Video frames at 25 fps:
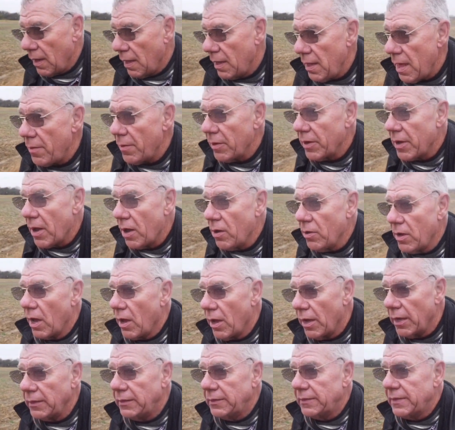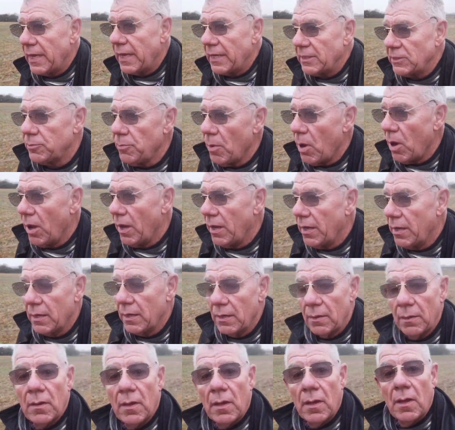there we go guys, that's my
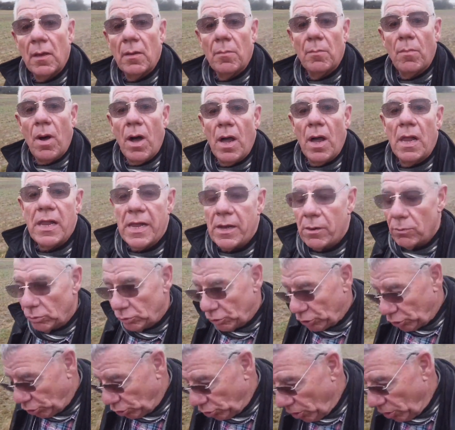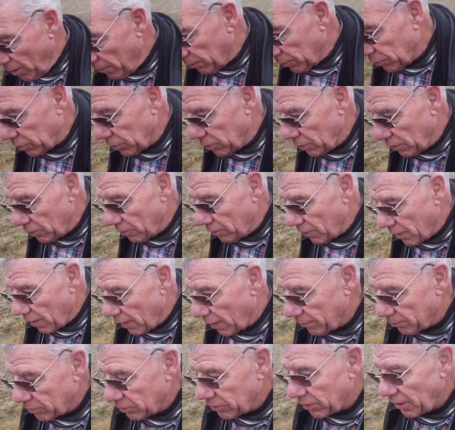my little trip to
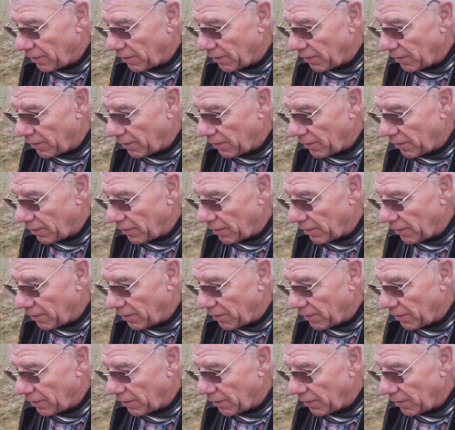uh,